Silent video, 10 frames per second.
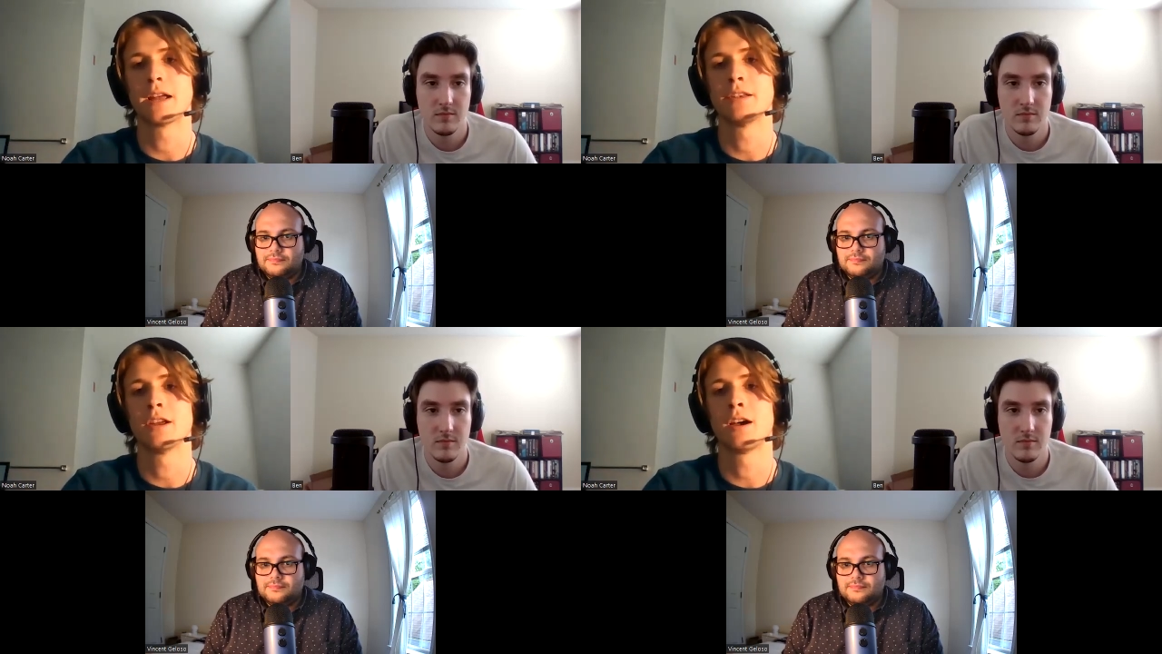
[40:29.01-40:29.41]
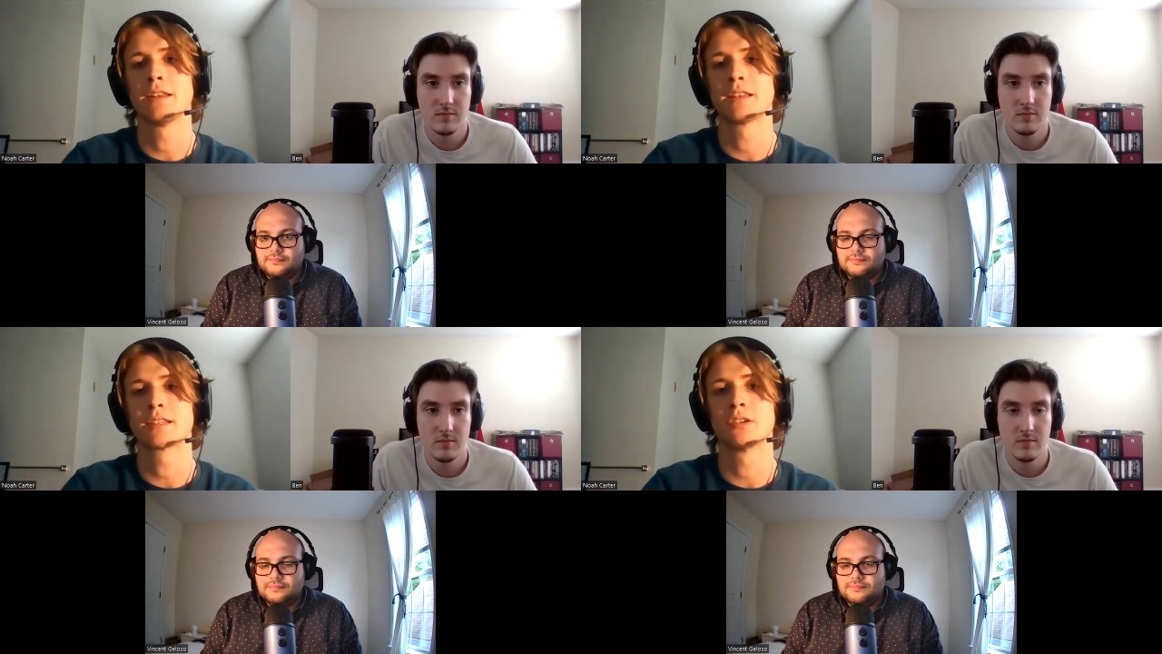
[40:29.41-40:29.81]
Speaker 1: not
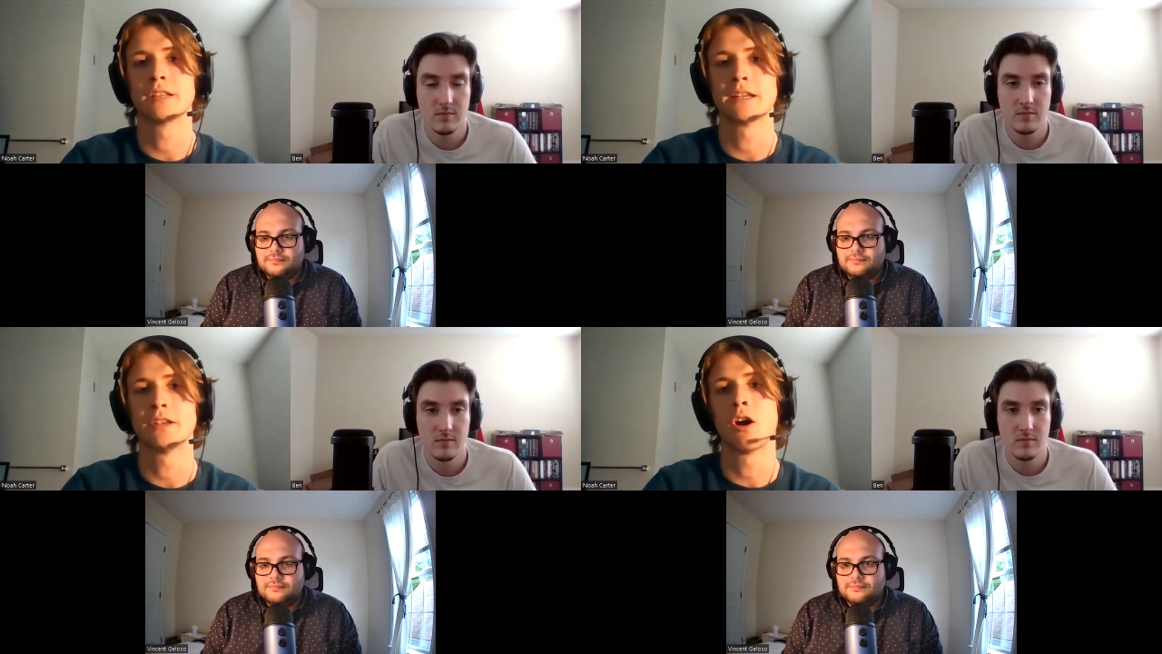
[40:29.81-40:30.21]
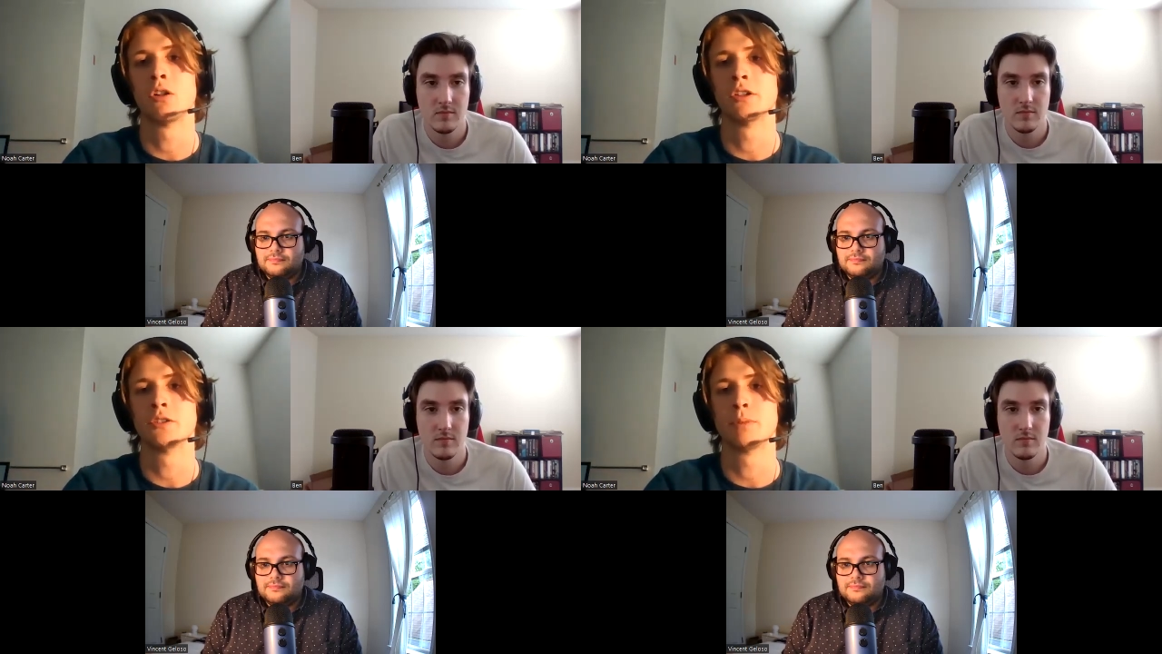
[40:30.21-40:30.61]
necessarily in
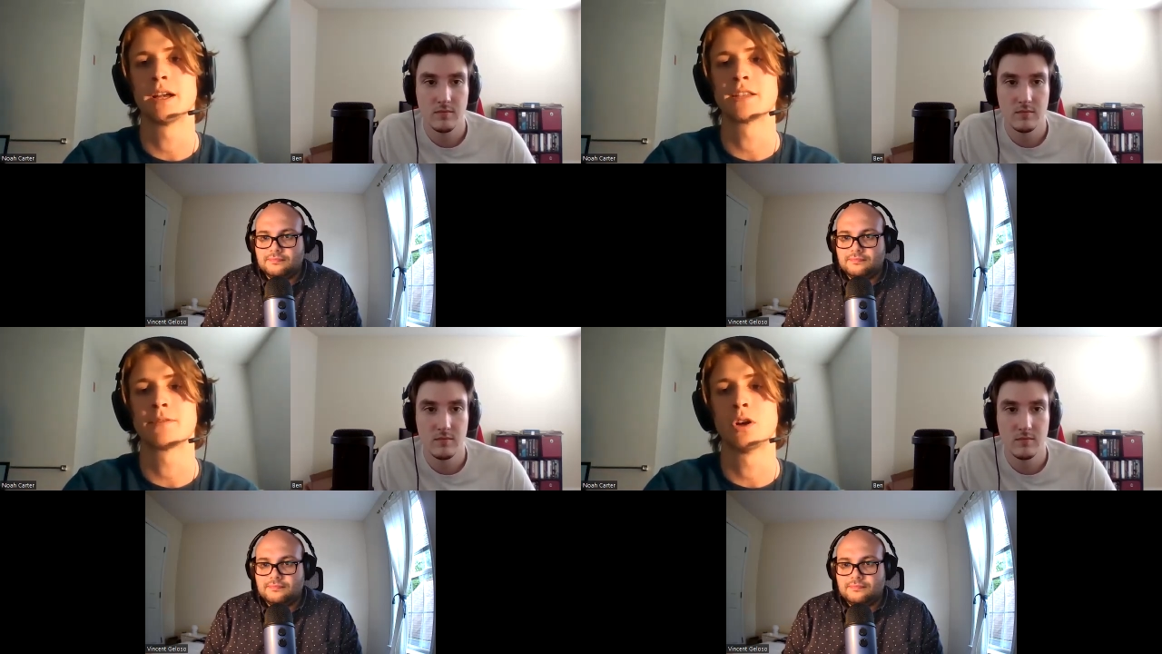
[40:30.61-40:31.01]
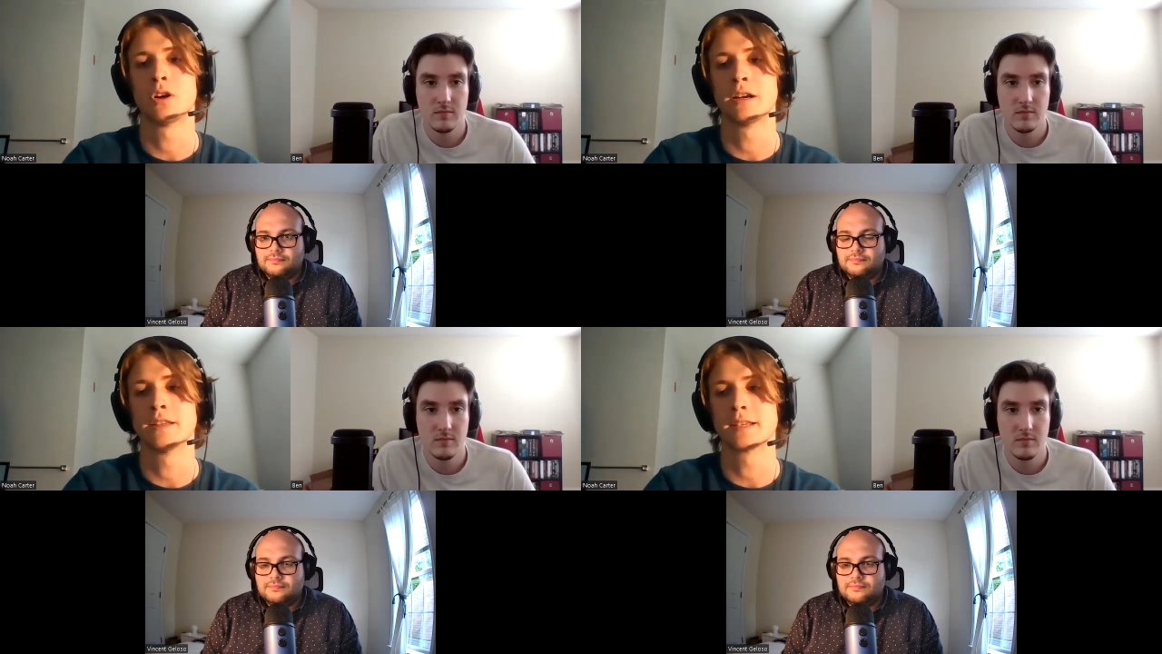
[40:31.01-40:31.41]
knowledge, but as far
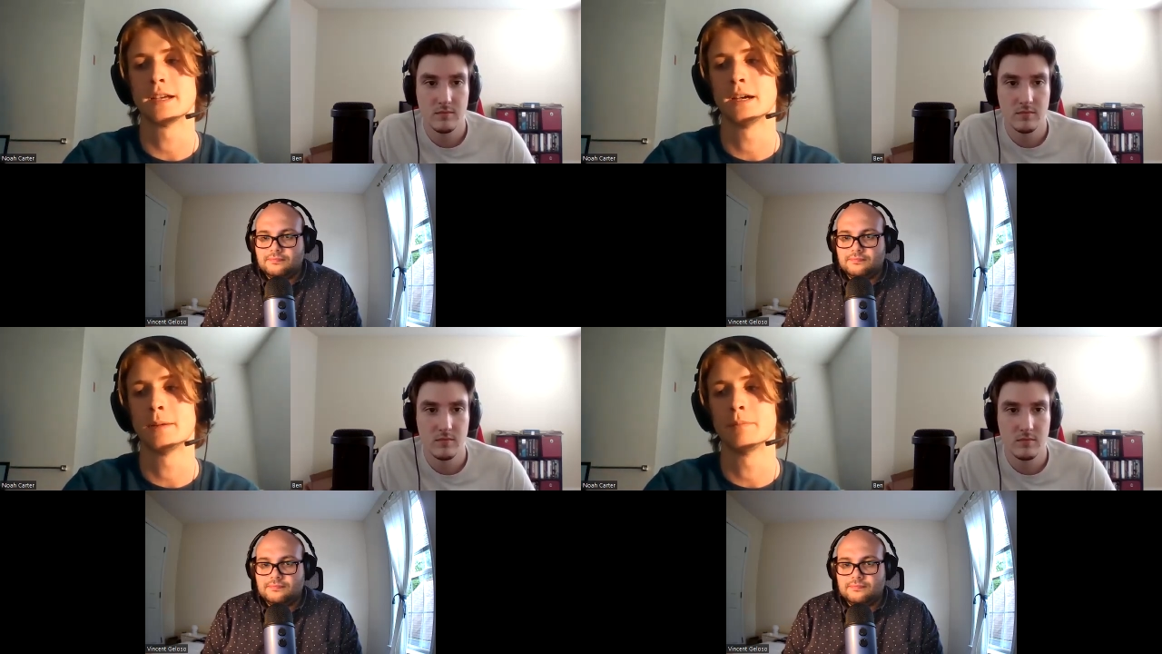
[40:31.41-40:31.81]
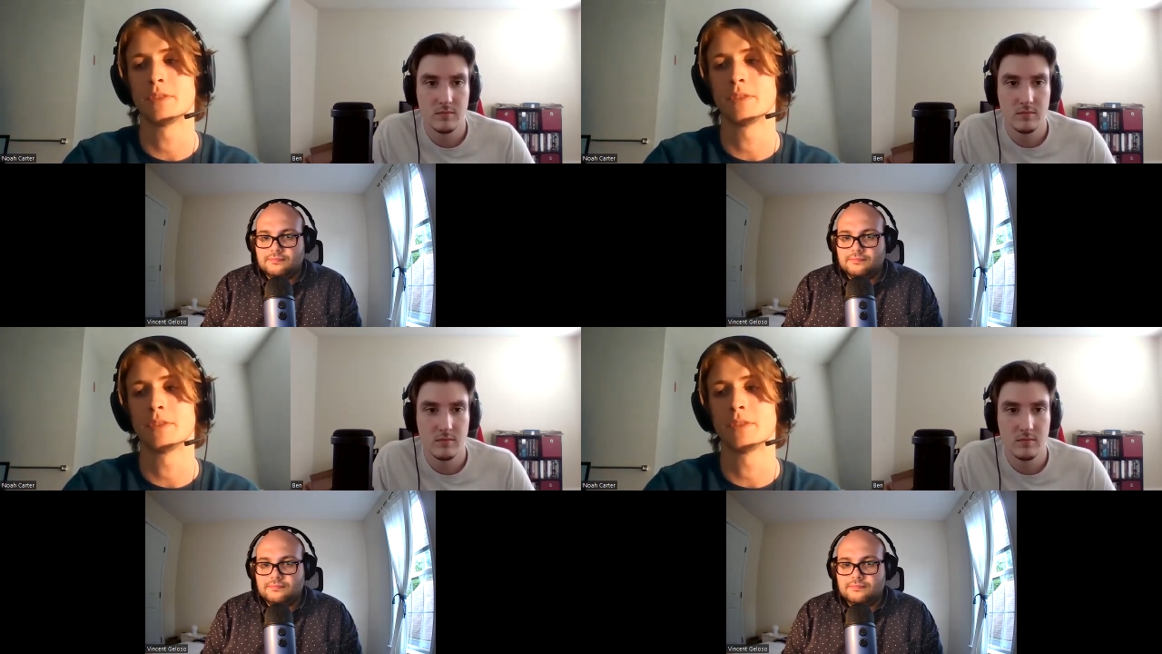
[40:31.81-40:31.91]
as um,